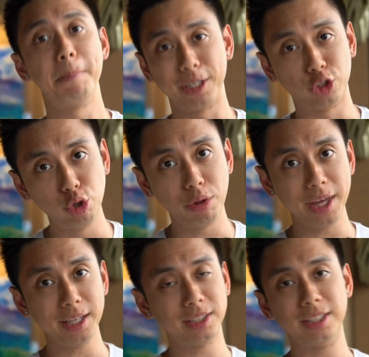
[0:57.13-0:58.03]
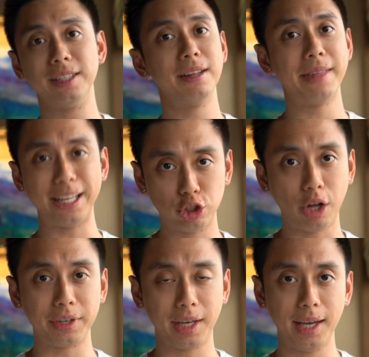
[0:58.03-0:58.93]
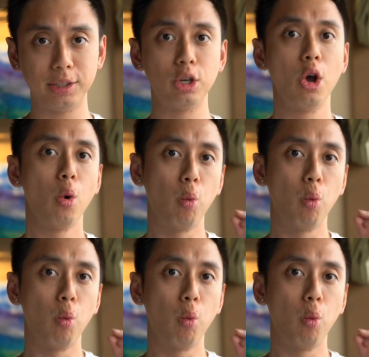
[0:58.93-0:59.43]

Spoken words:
But the truth is, that's not the case.